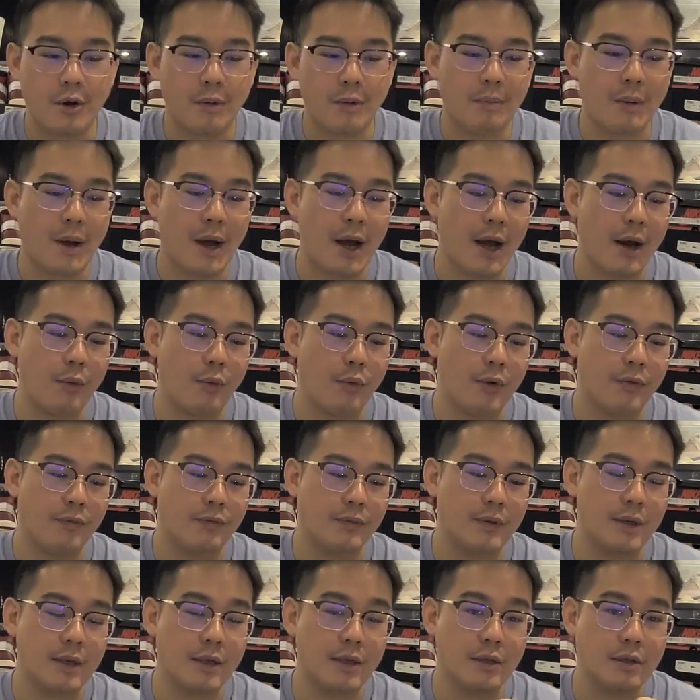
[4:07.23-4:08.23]
Pad with
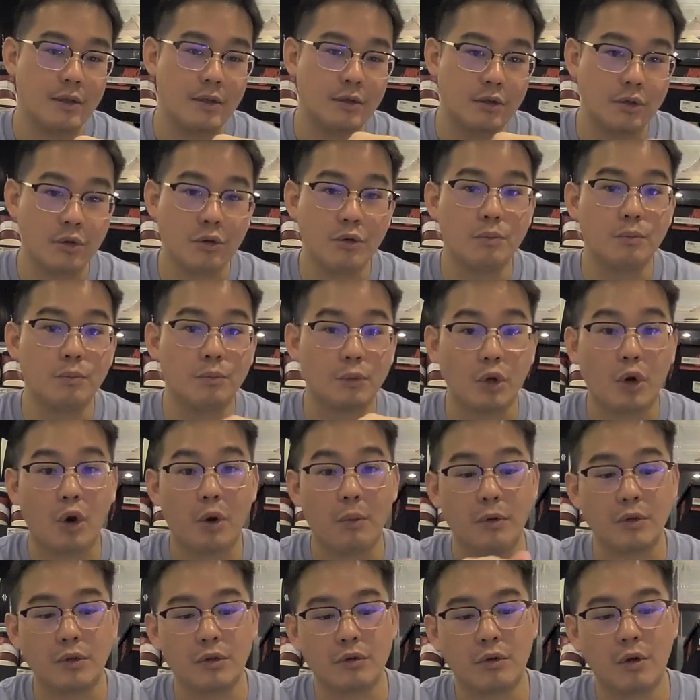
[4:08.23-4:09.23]
the Zoom
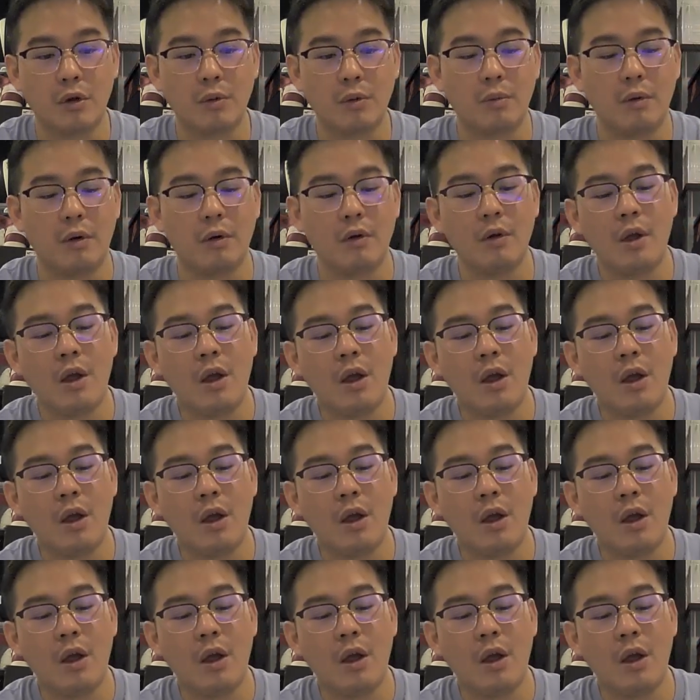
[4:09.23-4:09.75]
Turbo Strobo.